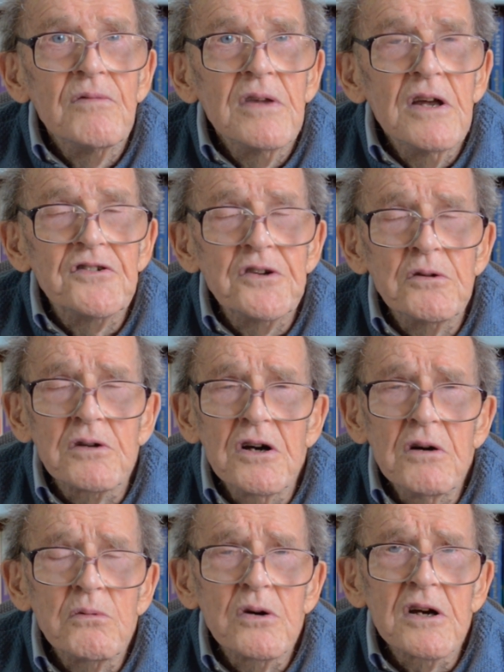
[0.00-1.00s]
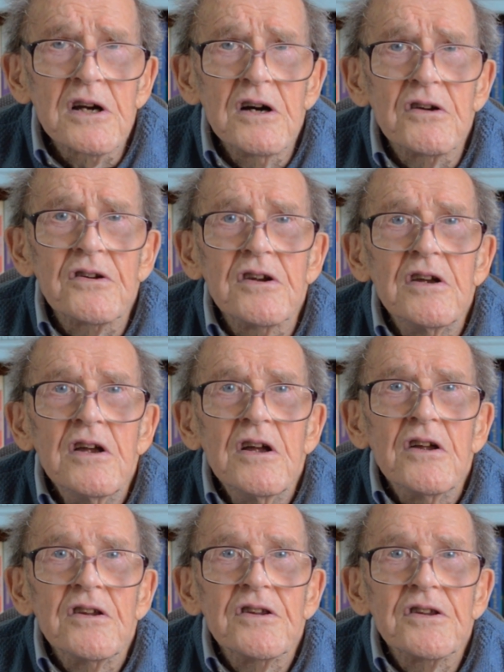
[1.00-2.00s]
So you can't work out
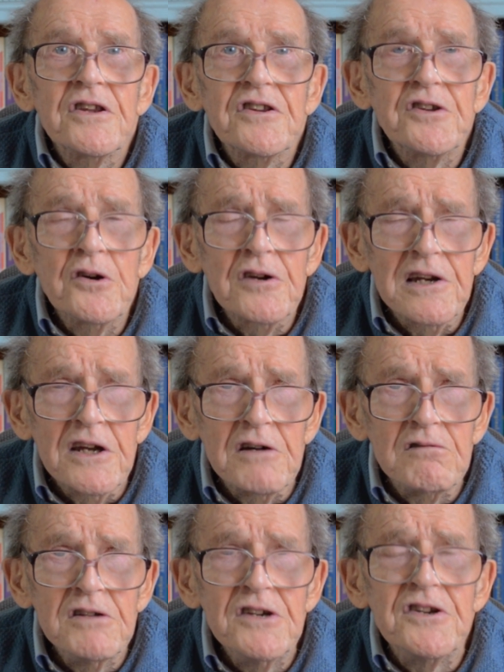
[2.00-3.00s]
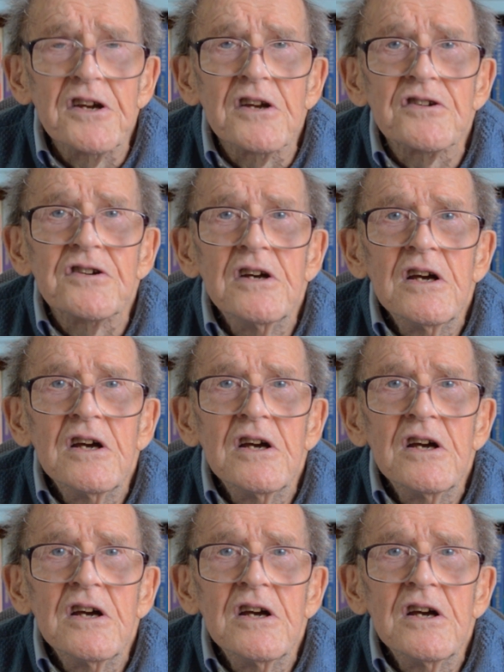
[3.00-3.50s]
the theodolite readings